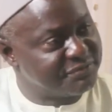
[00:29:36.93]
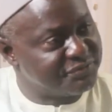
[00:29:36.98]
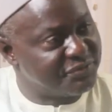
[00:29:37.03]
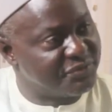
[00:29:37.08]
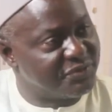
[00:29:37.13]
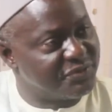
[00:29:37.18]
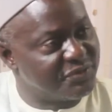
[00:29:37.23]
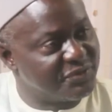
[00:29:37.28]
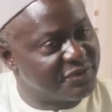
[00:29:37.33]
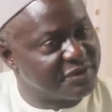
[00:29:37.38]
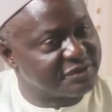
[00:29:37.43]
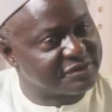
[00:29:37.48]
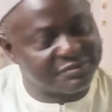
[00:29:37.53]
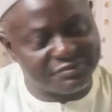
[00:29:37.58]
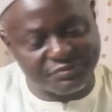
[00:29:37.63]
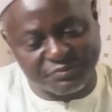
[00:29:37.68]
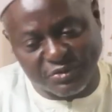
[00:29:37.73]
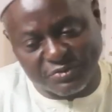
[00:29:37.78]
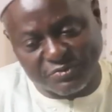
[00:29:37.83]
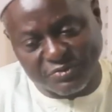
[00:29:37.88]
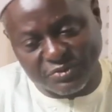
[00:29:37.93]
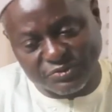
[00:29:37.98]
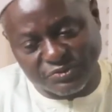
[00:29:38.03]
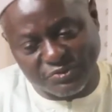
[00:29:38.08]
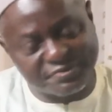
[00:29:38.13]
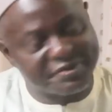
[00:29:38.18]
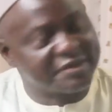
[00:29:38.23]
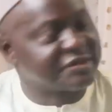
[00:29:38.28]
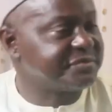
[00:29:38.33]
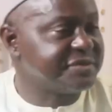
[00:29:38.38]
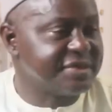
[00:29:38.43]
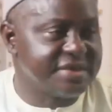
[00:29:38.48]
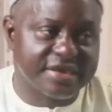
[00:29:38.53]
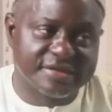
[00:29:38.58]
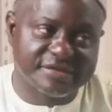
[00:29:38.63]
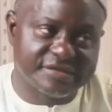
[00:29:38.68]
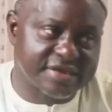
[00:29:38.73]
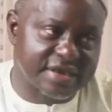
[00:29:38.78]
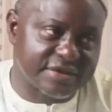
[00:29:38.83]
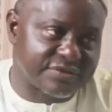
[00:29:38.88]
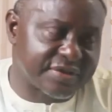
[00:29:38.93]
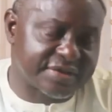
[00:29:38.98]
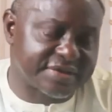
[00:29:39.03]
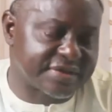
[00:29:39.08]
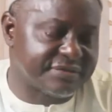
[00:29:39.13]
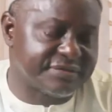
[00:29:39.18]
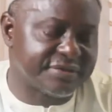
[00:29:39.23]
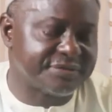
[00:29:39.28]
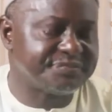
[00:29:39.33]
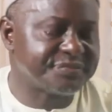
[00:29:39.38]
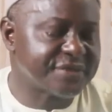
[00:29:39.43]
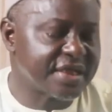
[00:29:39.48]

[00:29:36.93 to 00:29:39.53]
for purpose of expediency and whatever.